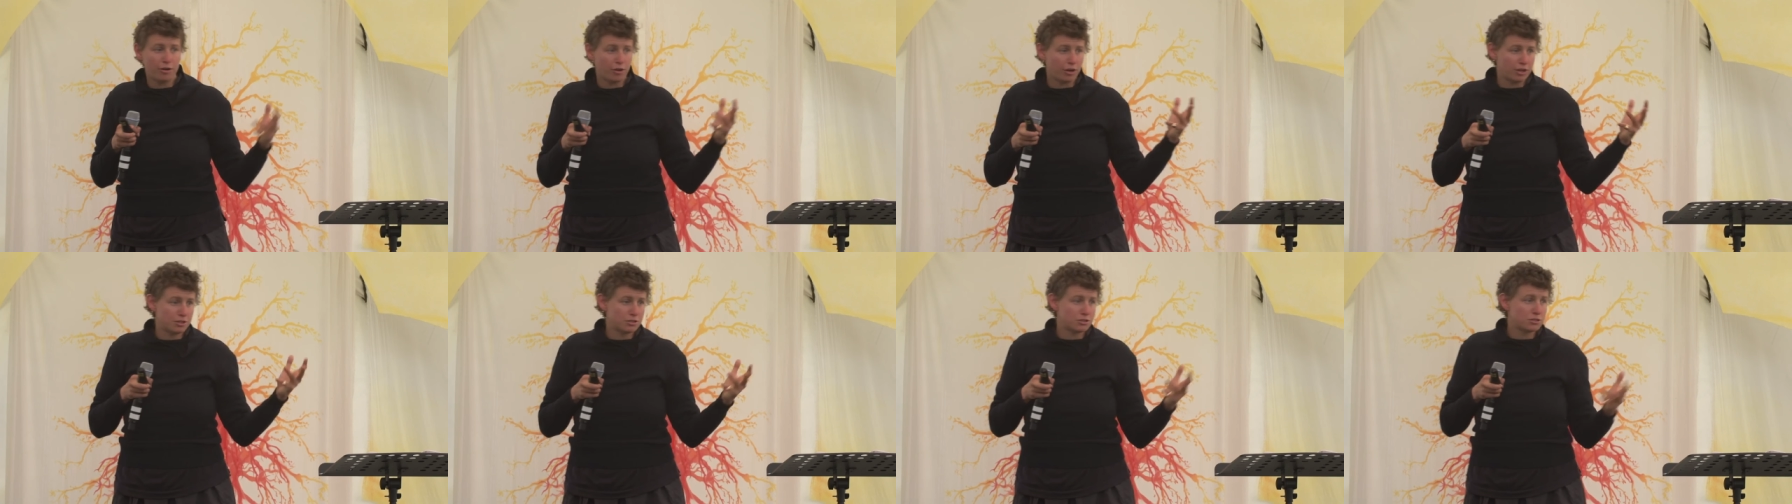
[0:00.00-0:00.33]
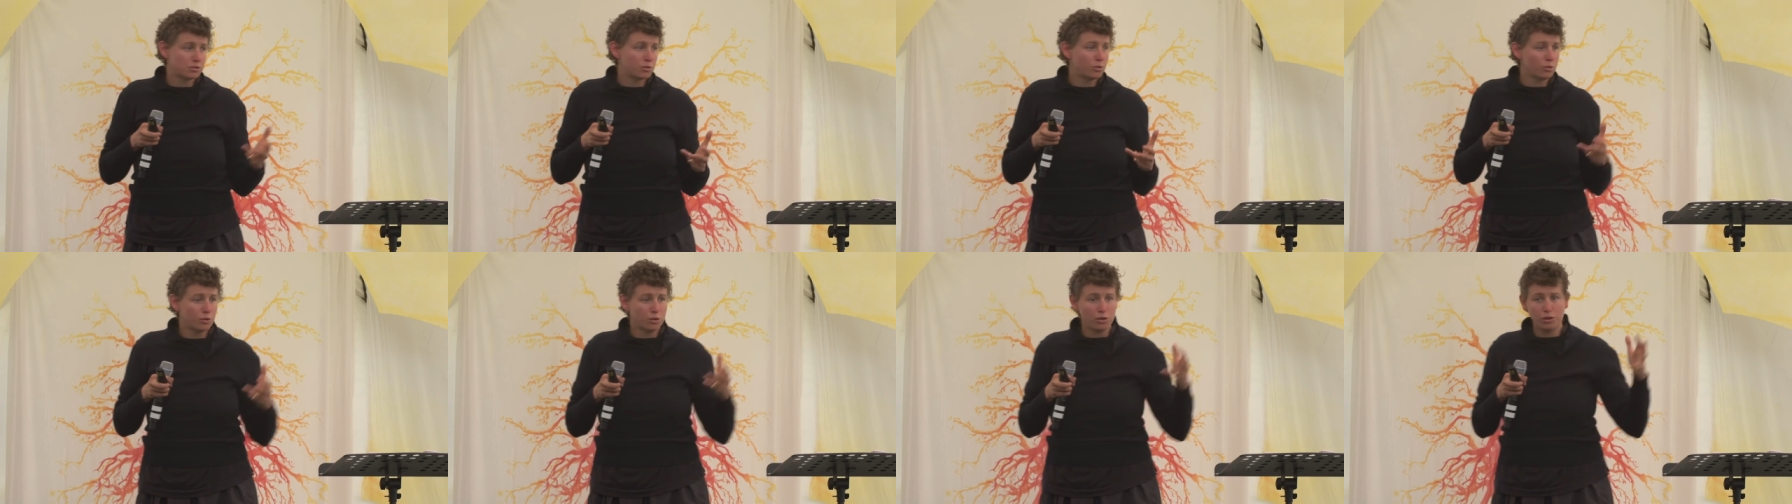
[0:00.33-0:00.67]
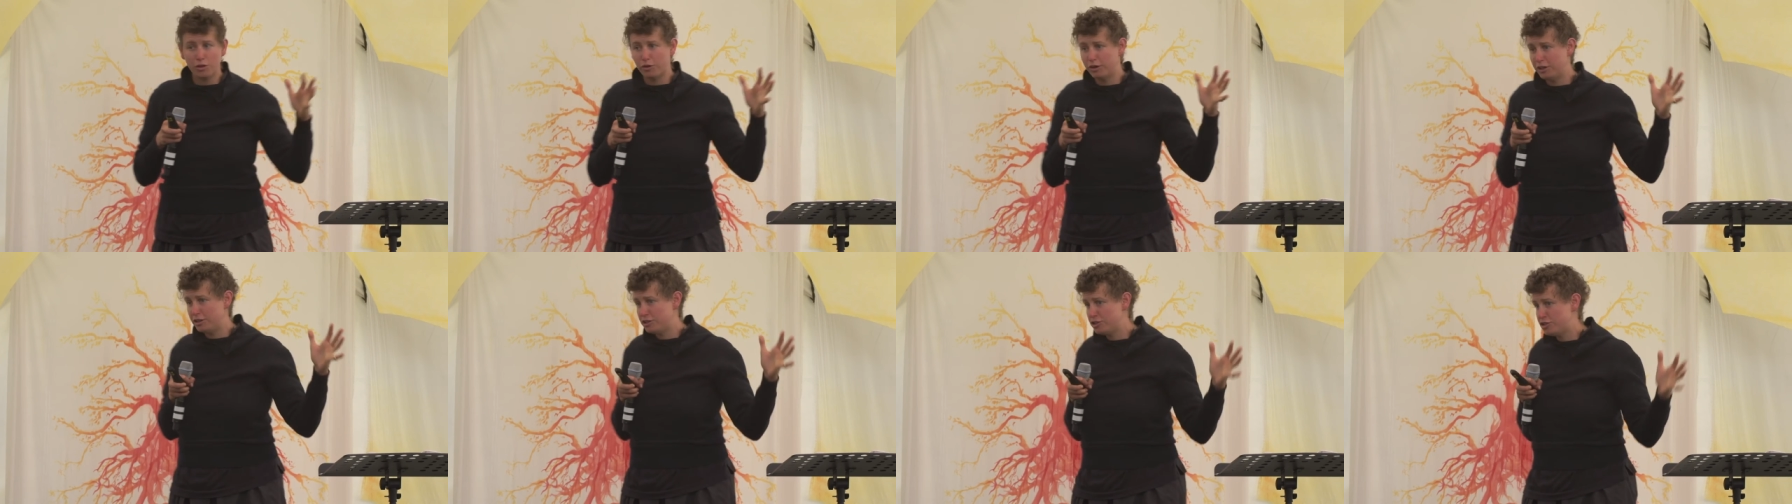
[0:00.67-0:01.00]
or a
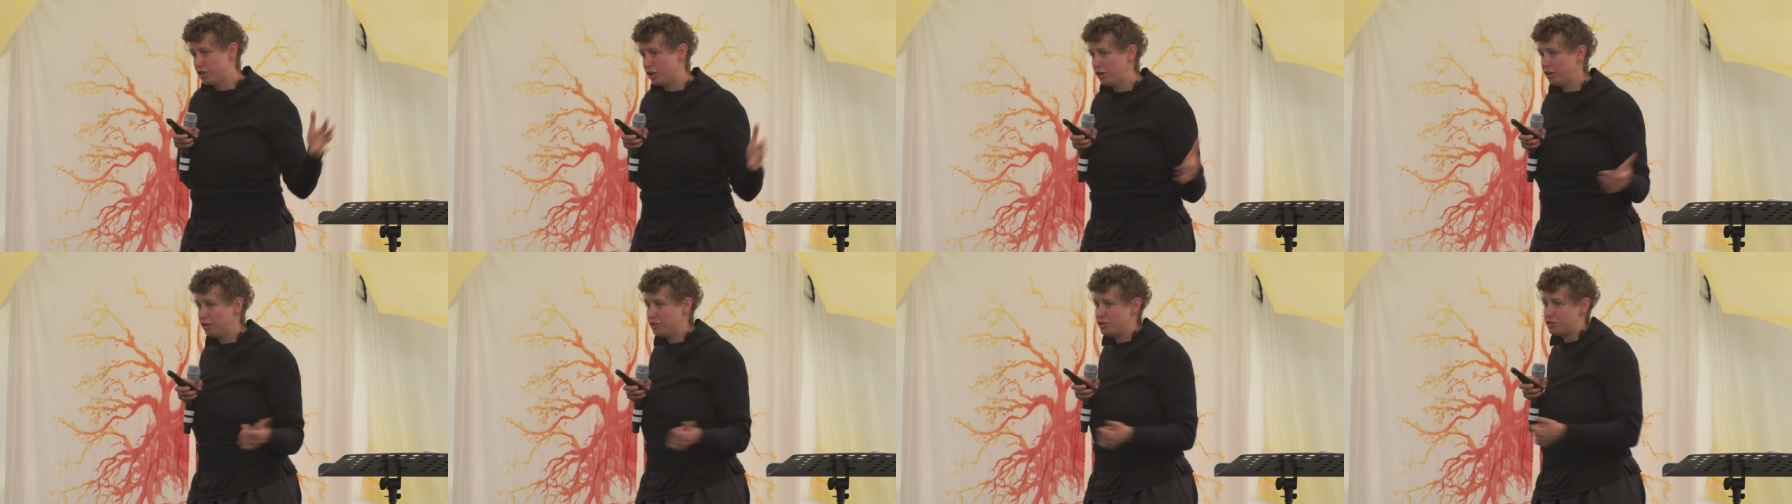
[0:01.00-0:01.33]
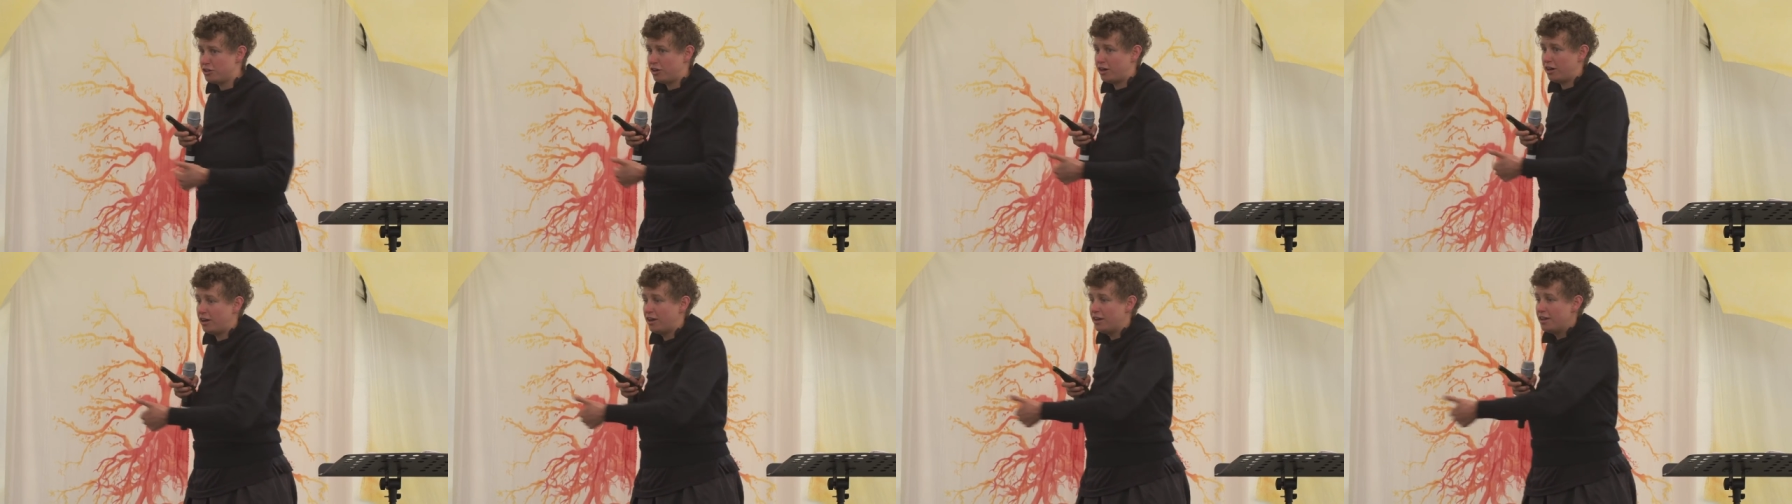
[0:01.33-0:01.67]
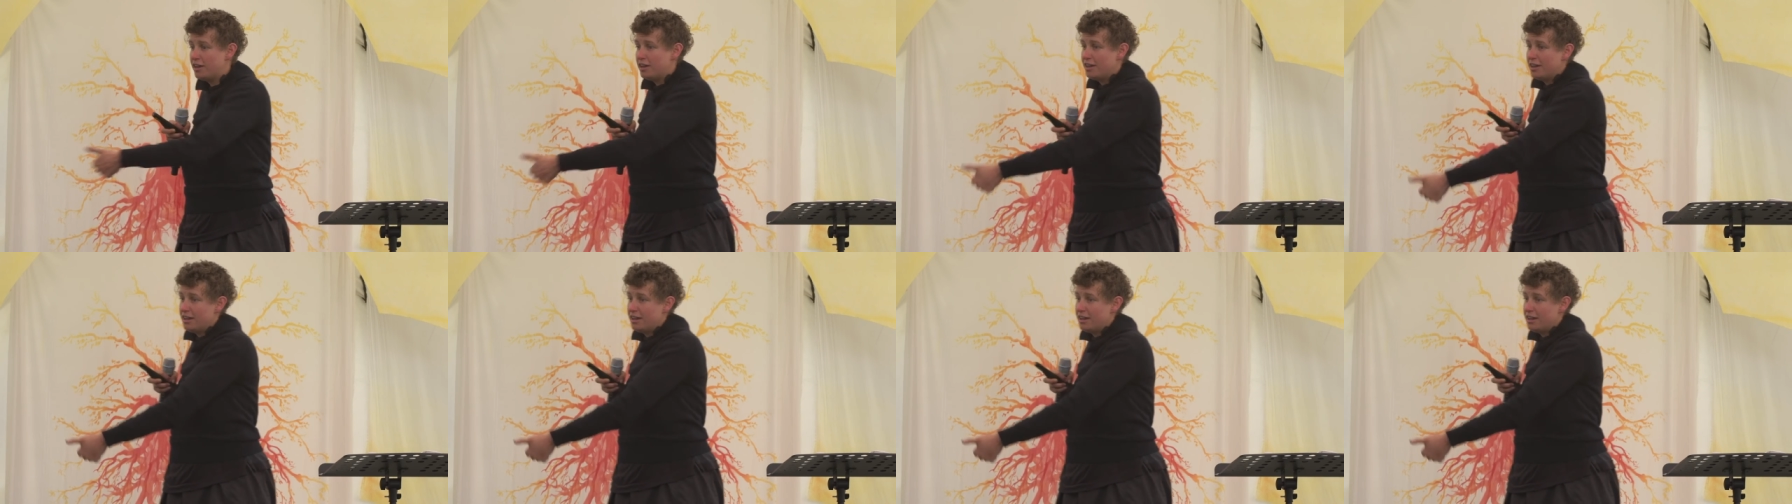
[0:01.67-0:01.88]
school or a church or